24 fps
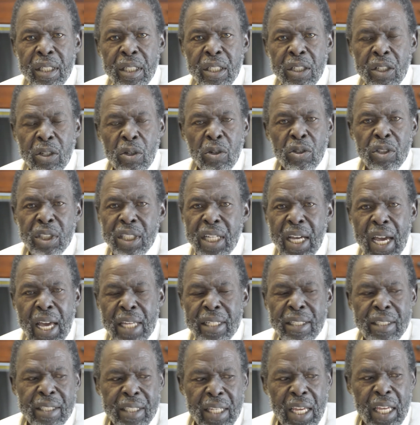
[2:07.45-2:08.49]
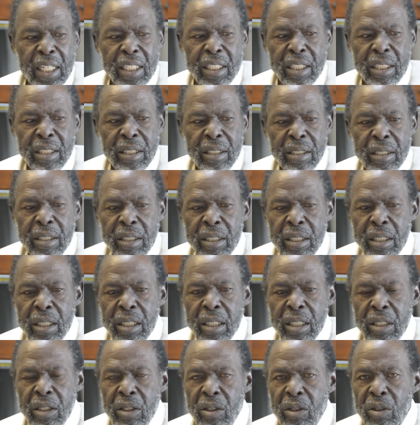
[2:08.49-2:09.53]
Those cotton sacks
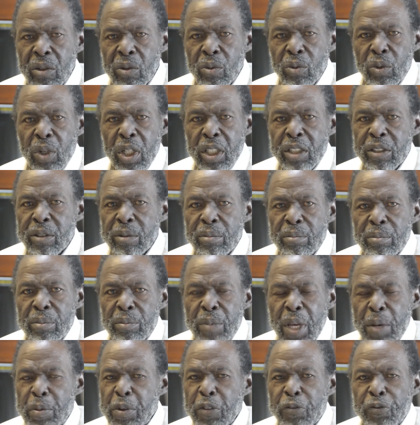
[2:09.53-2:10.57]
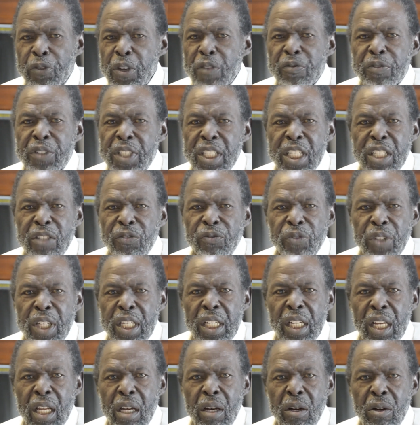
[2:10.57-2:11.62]
was maybe 15 feet
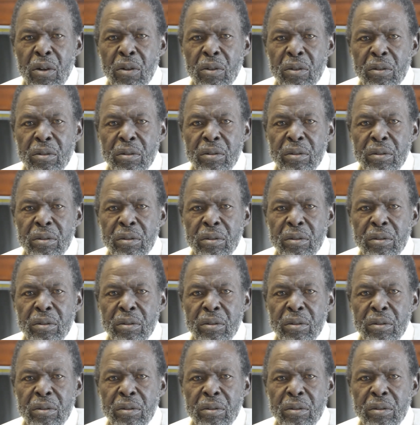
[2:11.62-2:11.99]
long,